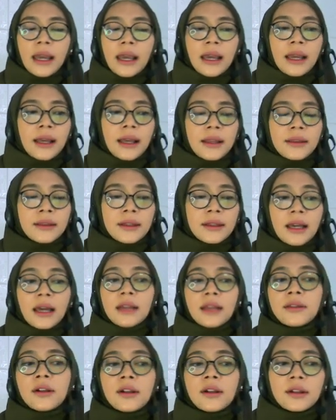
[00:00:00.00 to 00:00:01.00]
And the
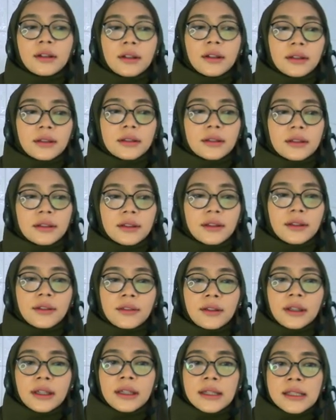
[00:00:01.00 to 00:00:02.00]
other
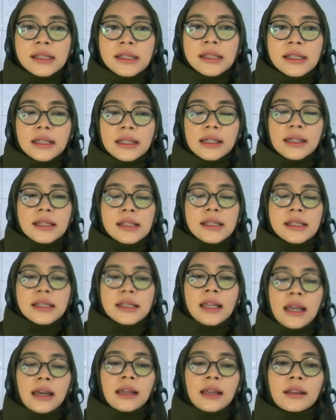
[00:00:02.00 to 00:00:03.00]
things is
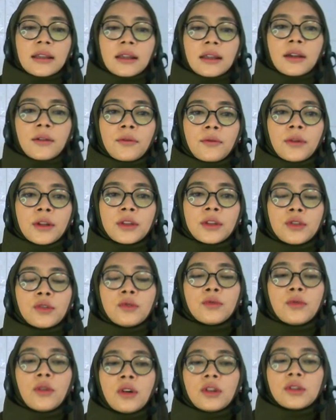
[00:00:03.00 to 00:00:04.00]
that when
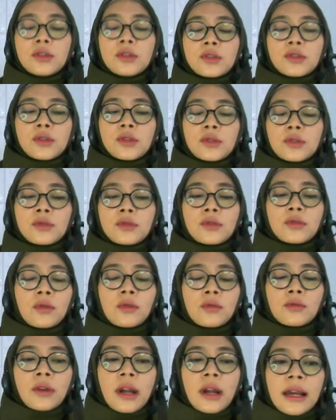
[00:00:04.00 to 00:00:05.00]
you want
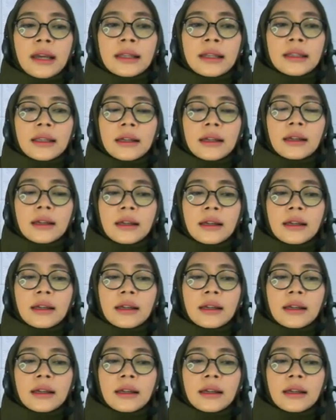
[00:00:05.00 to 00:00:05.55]
to write